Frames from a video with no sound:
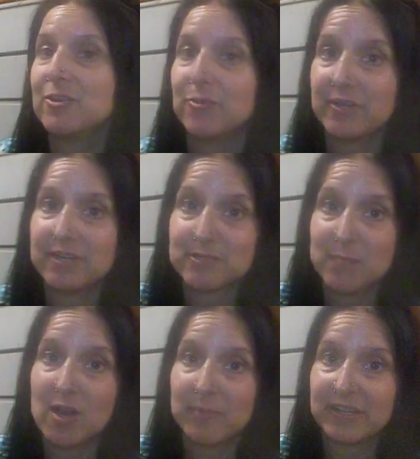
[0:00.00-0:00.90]
during this
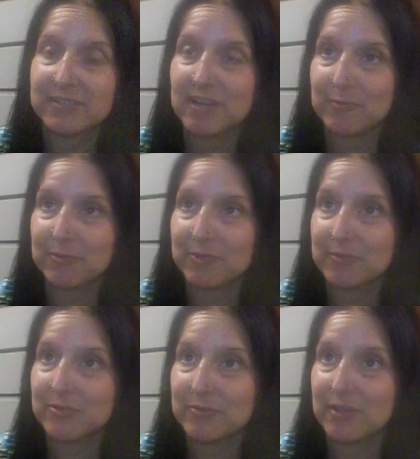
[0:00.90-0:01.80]
mobbing time where they
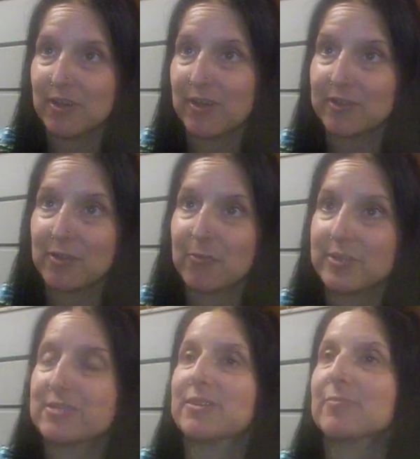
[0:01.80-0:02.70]
were doing the audio
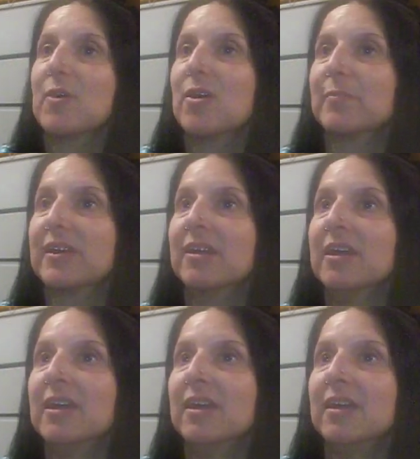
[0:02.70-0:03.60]
whistling mobbing.
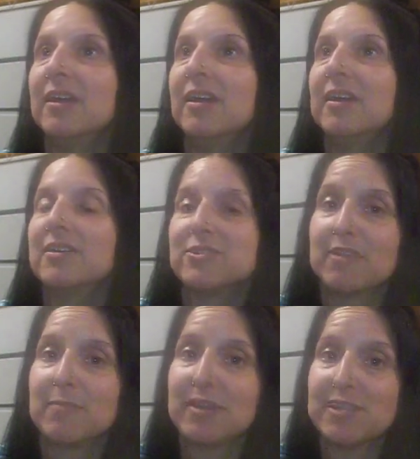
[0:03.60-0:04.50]

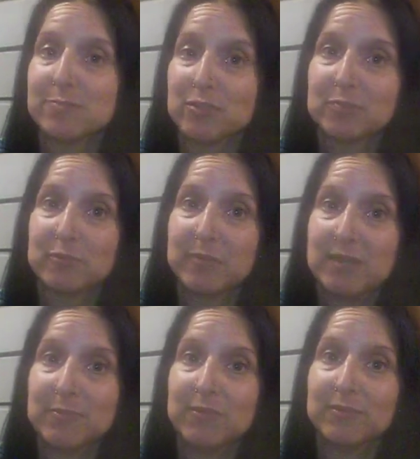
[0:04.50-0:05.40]
So that means multiple
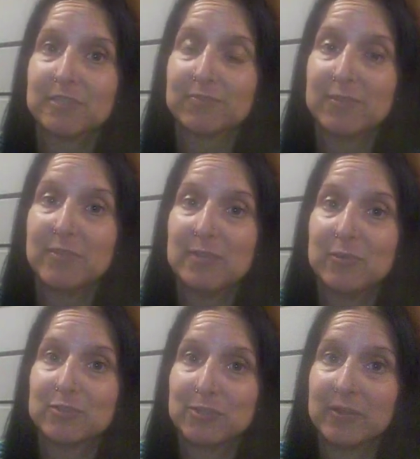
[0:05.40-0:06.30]
people, different
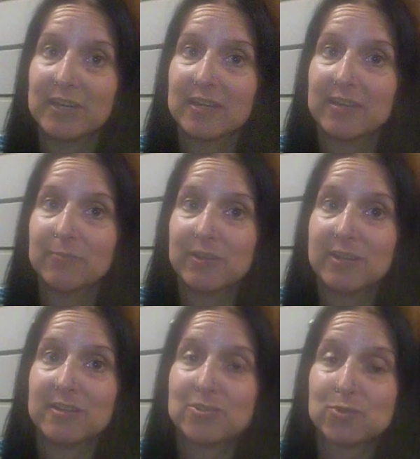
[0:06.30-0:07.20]
people doing it
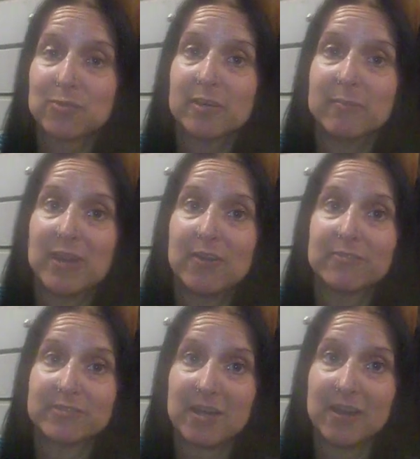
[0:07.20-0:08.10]
within a short
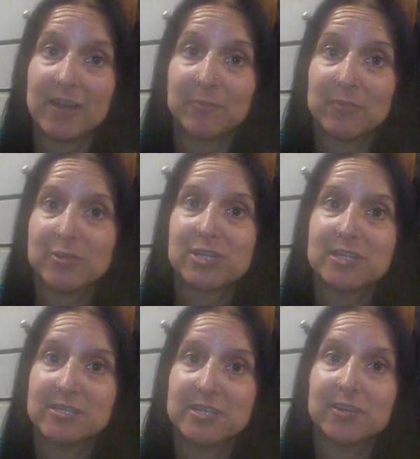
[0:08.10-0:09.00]
amount of time, which
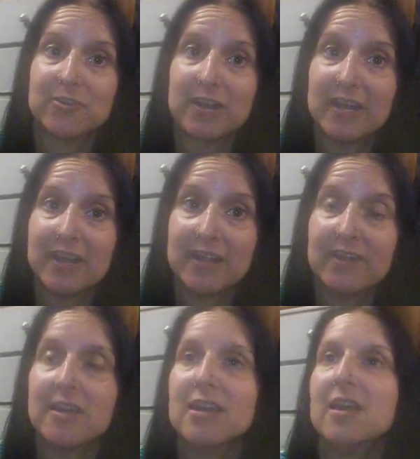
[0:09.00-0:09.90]
gets it in your head.